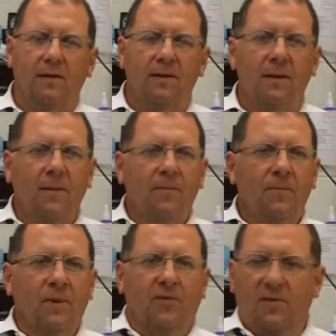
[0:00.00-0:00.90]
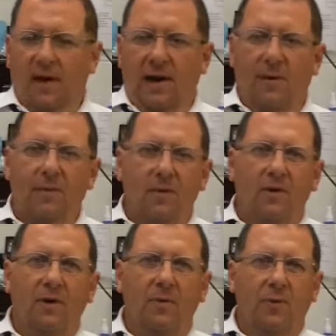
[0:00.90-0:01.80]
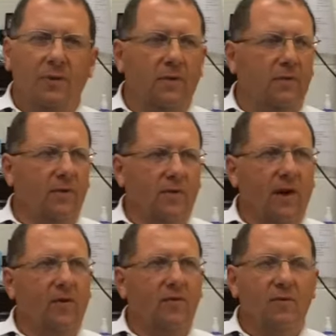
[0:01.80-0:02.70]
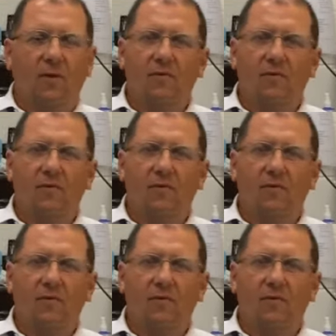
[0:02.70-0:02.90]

And this uh, opportunity produced itself.